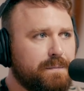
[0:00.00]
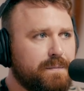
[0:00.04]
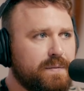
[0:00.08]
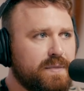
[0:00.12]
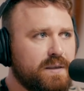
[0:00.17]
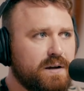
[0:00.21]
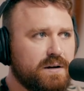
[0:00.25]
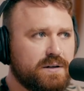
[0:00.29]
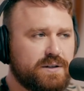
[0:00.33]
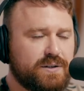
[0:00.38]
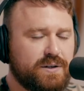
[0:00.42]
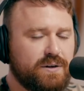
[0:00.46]

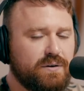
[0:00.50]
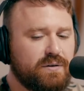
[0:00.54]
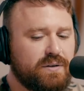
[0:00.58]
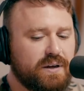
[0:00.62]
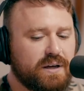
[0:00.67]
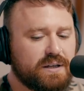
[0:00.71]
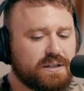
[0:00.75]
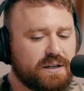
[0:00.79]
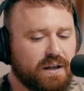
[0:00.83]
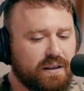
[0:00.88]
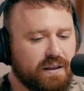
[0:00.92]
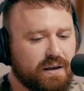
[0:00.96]
there's two
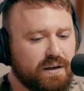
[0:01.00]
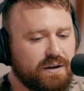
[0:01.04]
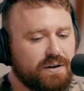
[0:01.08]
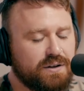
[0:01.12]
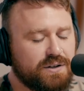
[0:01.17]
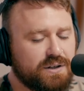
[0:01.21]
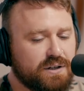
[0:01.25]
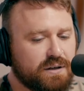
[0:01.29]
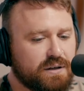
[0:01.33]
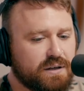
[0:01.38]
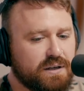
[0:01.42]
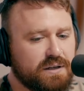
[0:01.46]
things I think you
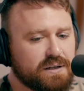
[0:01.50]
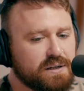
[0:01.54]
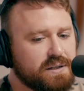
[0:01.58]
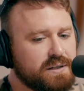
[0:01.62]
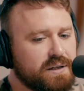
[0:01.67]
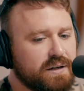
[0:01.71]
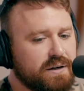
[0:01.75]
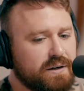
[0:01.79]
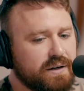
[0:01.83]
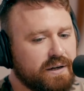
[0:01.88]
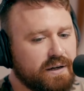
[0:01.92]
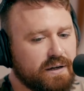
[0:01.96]
should
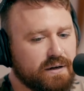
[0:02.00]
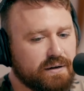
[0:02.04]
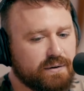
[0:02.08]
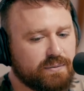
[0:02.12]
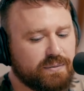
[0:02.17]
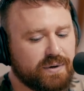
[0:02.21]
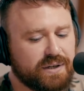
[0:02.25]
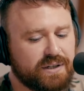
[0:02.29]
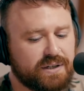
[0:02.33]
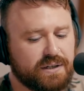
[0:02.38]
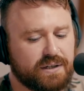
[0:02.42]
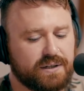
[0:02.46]
consider here,
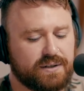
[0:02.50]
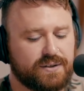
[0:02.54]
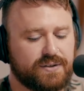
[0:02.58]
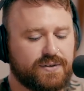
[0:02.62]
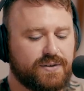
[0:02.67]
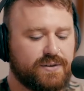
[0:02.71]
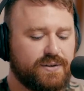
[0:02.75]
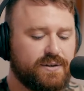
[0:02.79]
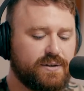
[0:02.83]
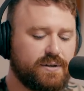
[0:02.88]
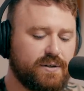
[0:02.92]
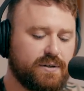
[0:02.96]
which
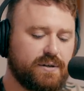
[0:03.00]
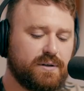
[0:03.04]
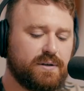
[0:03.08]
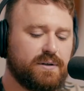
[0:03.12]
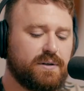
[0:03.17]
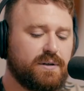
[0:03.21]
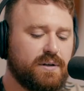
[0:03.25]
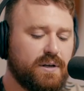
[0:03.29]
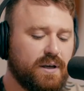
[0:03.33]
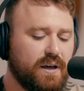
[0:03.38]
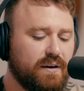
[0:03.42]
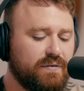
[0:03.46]
is
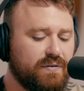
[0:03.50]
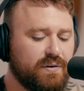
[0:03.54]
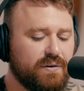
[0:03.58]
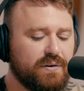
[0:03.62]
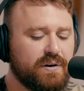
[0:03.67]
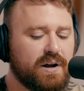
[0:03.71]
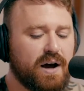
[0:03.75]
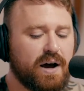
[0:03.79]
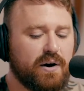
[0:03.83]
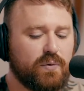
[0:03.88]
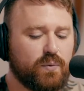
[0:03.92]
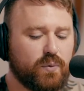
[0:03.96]
if you're
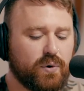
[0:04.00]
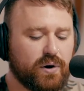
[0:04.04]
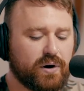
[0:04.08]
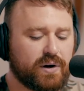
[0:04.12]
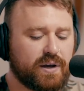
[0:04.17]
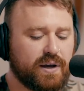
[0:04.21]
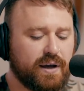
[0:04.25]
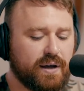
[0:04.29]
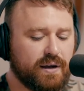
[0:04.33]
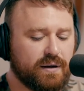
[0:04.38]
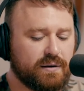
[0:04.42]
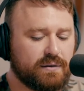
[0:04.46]
not
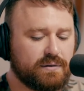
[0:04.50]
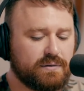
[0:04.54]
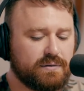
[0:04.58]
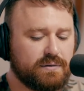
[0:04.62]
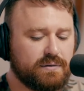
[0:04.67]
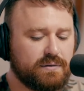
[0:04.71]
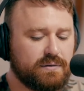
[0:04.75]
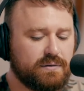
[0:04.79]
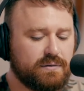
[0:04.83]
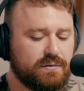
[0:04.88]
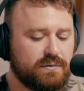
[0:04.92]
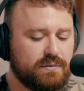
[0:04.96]
working,
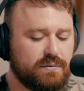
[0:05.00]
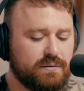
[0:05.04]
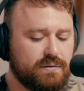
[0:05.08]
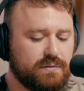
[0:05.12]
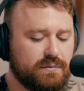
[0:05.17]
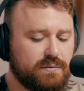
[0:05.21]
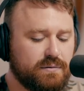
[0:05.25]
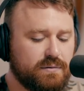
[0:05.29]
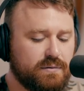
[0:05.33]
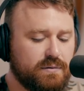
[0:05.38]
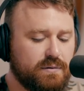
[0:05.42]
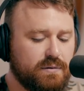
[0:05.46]

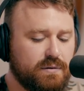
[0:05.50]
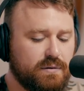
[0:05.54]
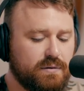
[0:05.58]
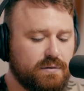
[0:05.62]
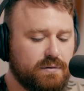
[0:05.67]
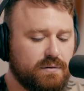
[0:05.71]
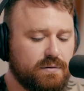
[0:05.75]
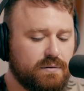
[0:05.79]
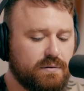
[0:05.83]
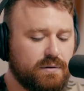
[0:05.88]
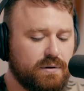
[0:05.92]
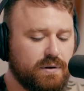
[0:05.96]

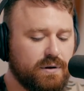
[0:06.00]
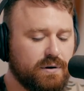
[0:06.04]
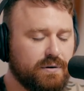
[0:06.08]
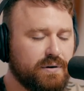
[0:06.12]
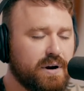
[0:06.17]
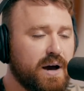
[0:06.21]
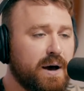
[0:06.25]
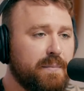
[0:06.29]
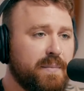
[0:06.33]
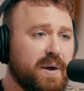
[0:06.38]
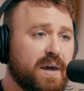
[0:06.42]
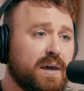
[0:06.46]
you're
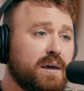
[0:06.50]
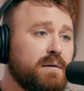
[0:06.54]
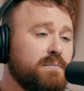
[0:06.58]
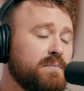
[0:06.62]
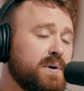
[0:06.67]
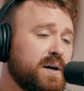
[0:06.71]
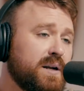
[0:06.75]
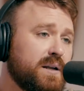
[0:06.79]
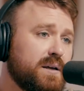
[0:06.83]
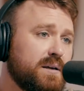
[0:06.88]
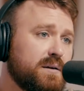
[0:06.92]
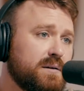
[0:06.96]
not making
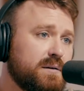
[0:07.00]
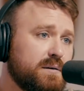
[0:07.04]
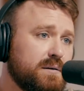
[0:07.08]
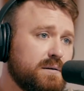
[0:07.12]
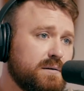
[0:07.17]
money